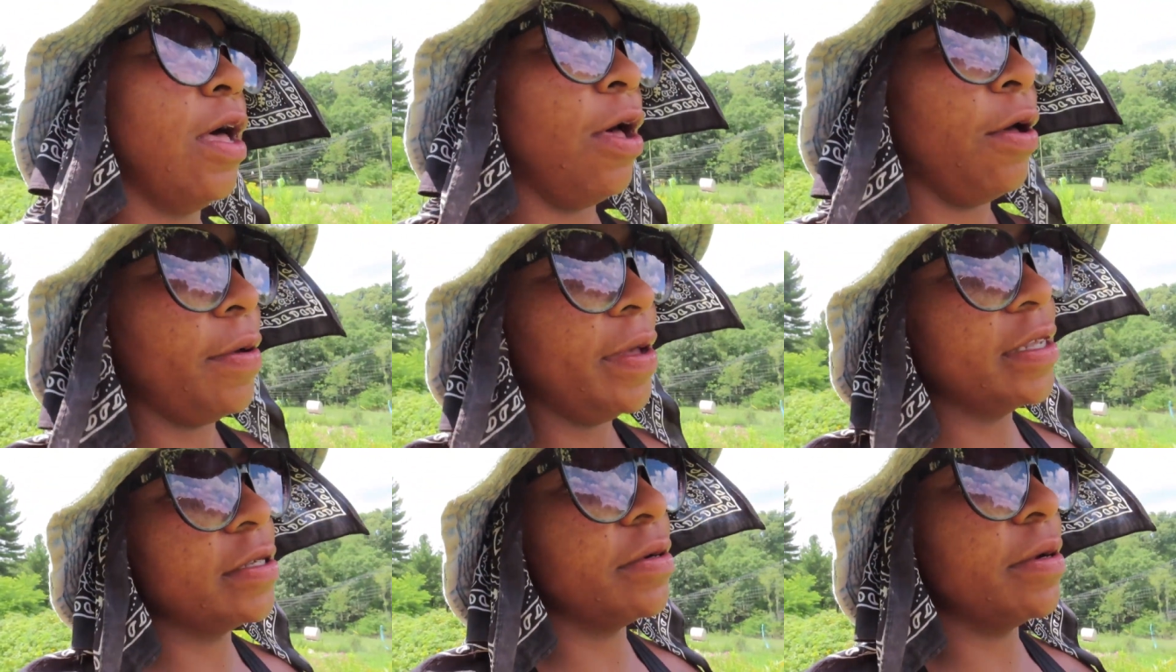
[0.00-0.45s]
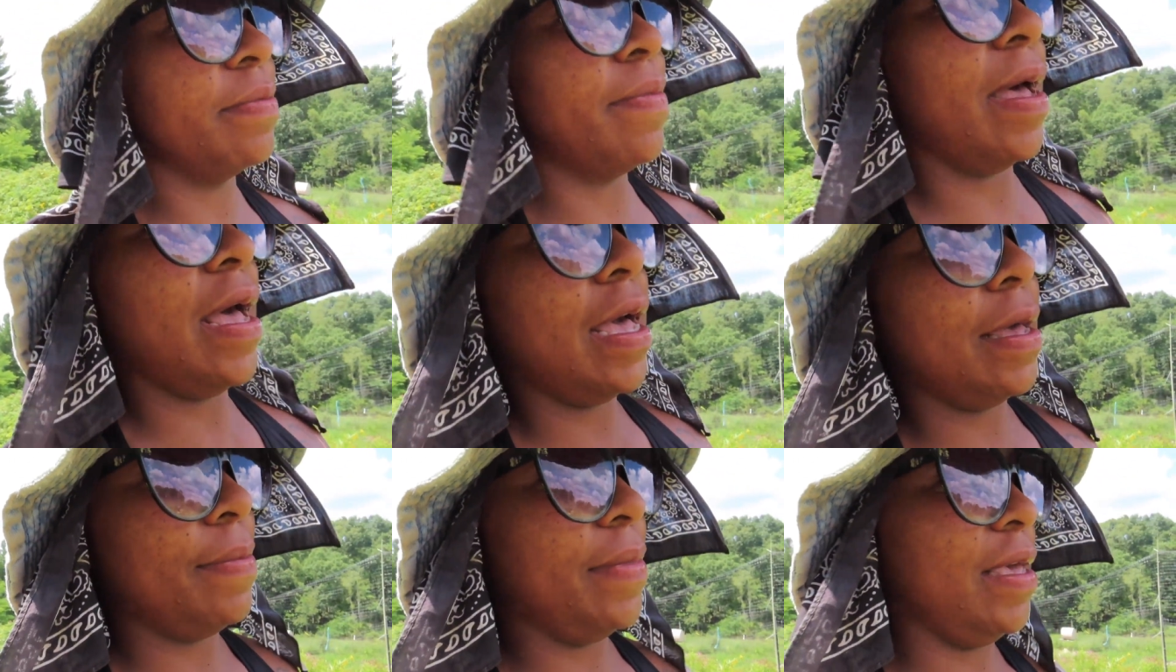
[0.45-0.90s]
always
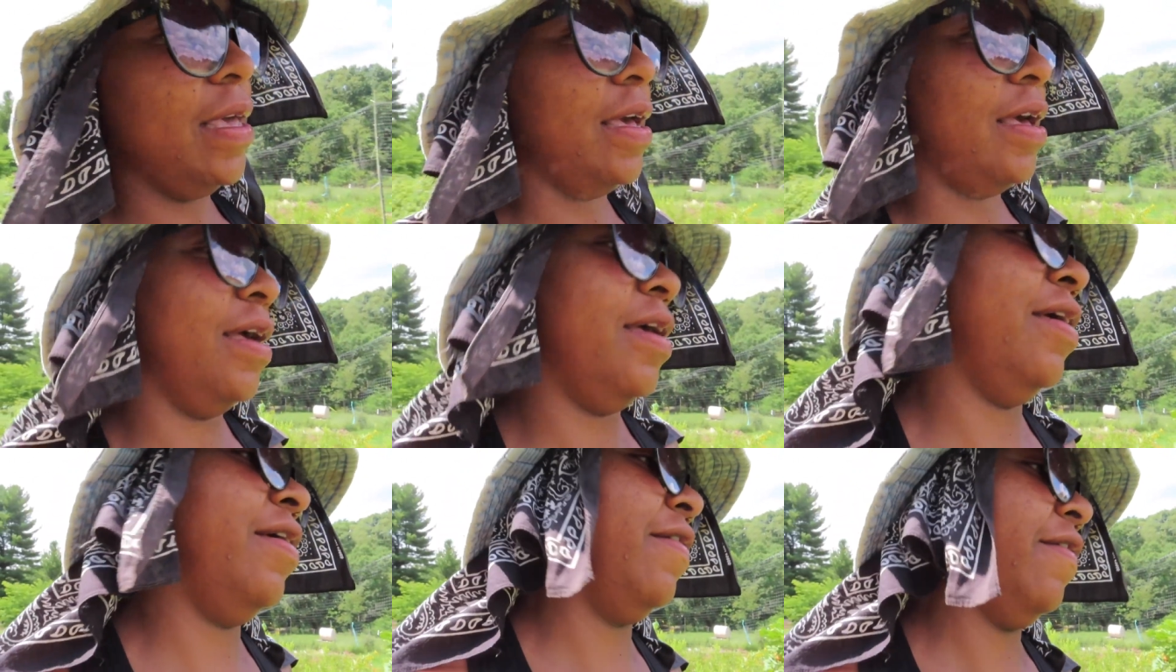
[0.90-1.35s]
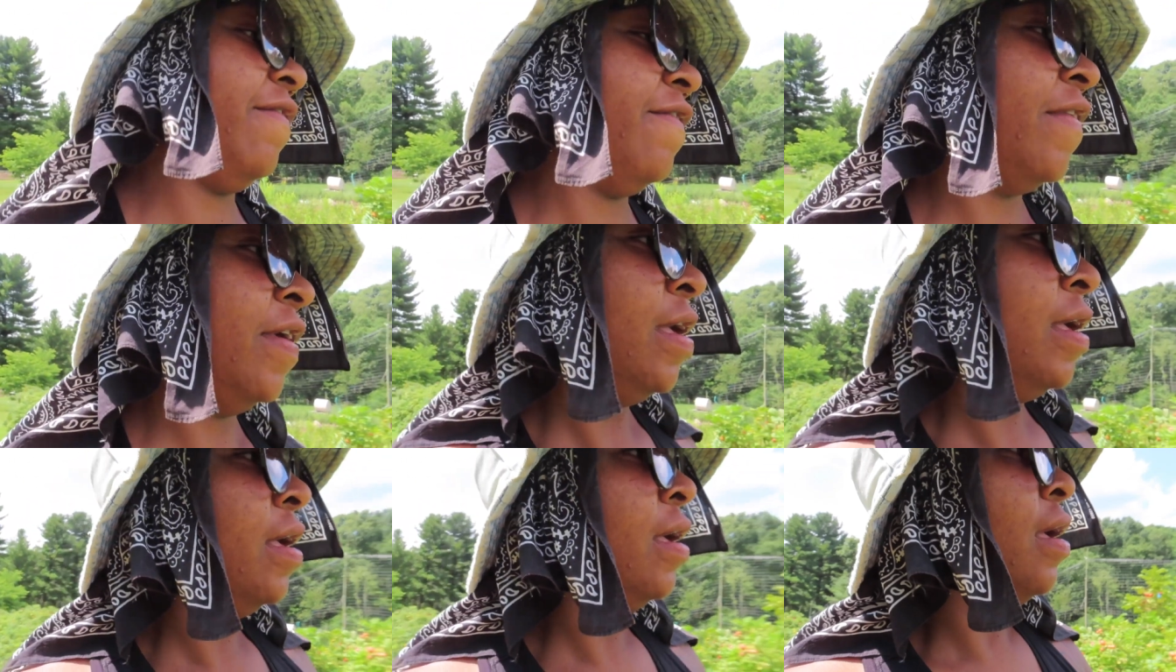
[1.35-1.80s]
remind me of
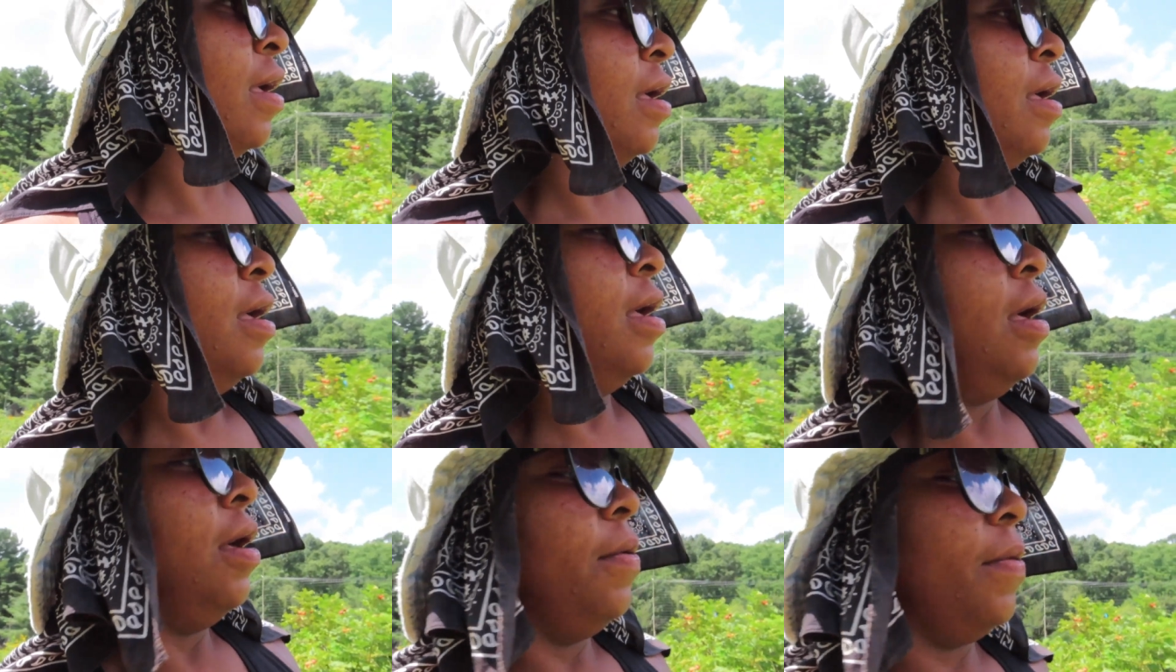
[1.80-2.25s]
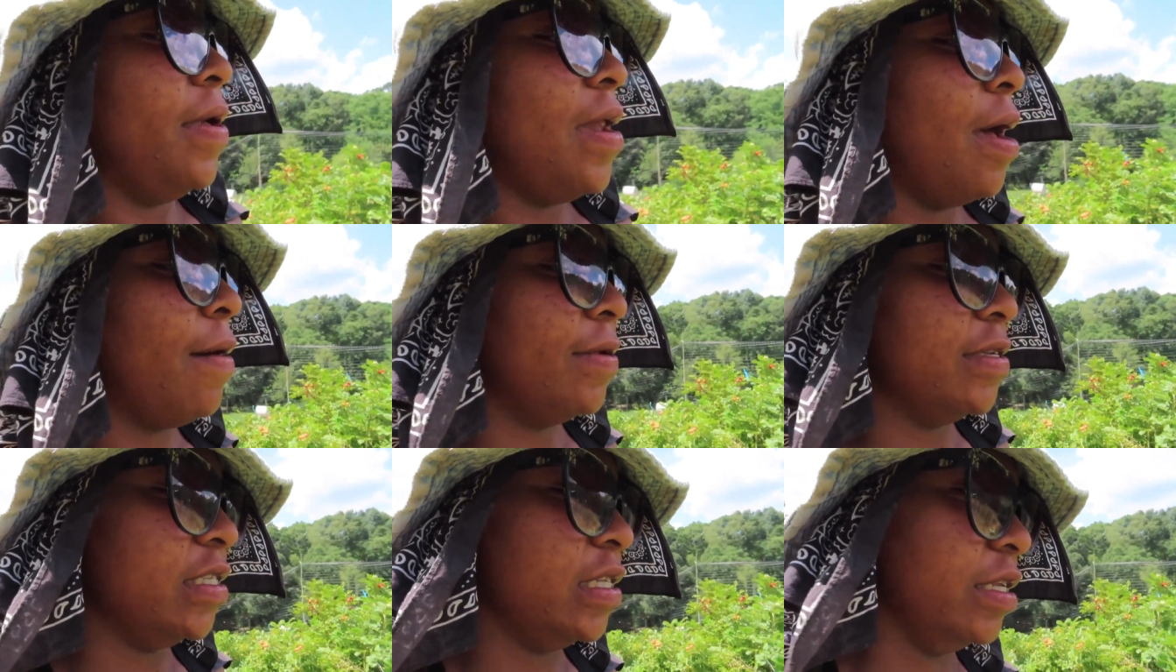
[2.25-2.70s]
when
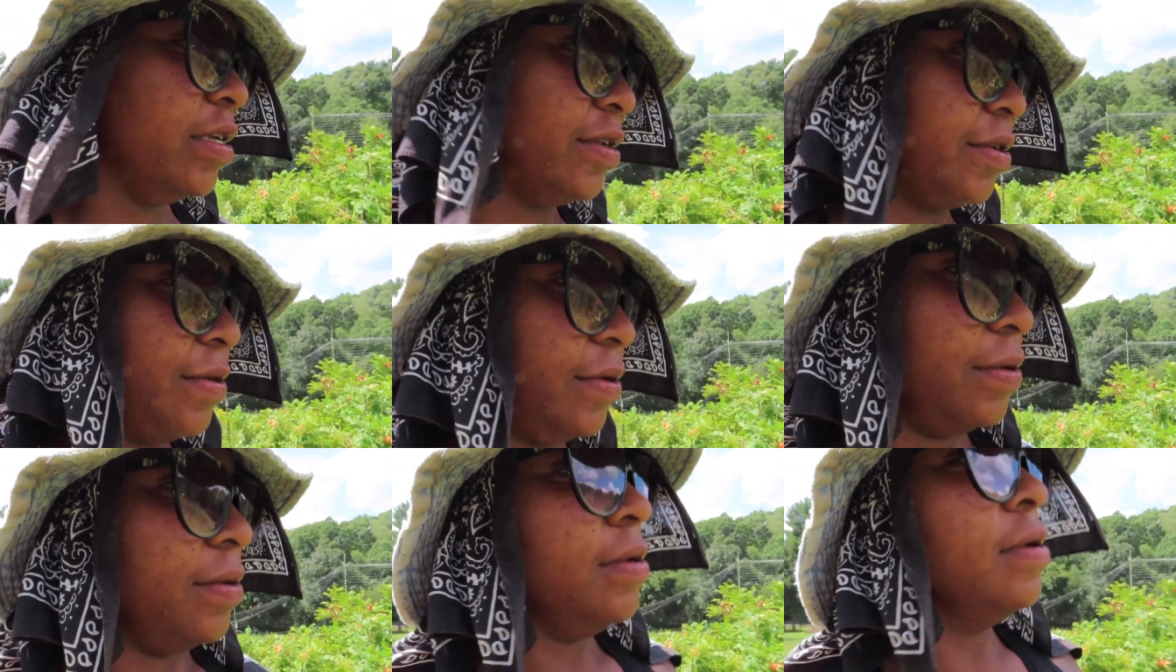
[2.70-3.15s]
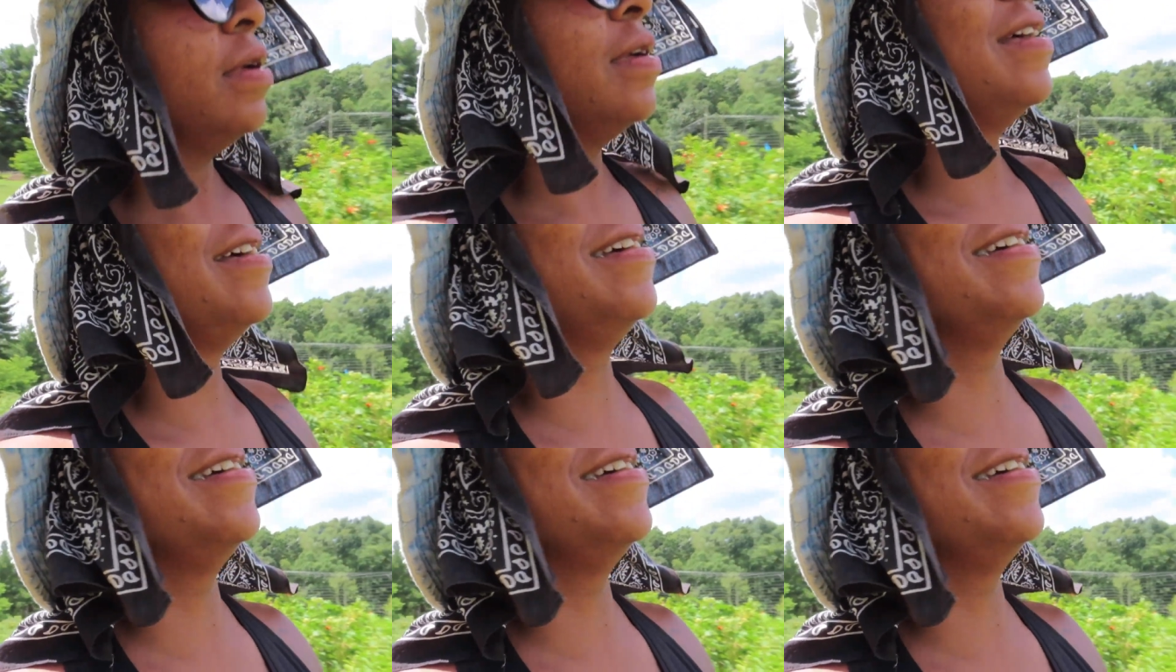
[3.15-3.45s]
I was little.